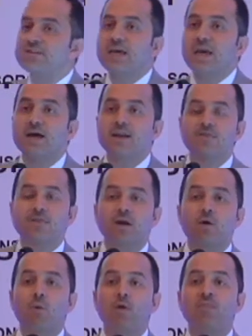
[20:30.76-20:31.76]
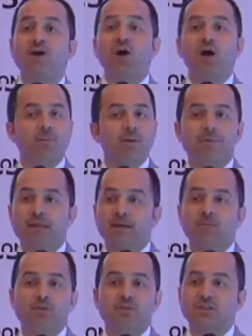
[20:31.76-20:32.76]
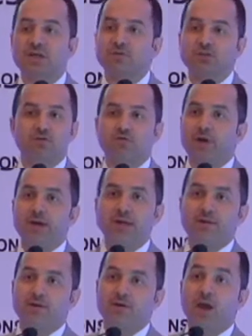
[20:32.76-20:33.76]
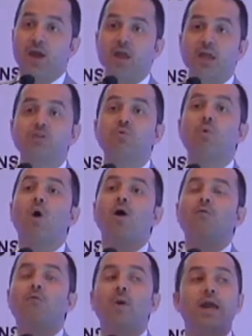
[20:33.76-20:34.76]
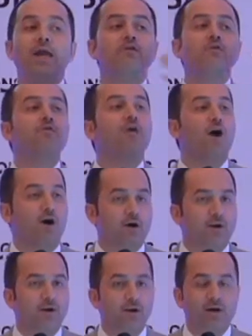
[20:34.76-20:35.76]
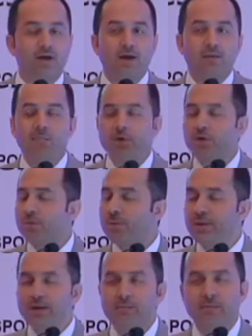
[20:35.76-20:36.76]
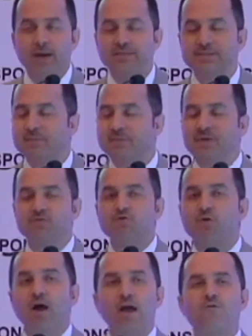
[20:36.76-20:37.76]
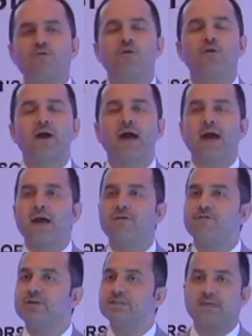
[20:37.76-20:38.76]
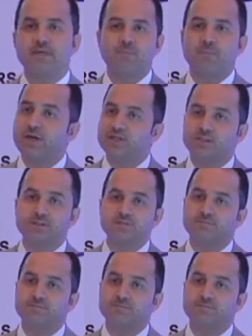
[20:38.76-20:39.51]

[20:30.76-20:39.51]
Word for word: scary thing with the carbapenem consumption rate is what, way too far. Meropenem has been the drug for every single patient.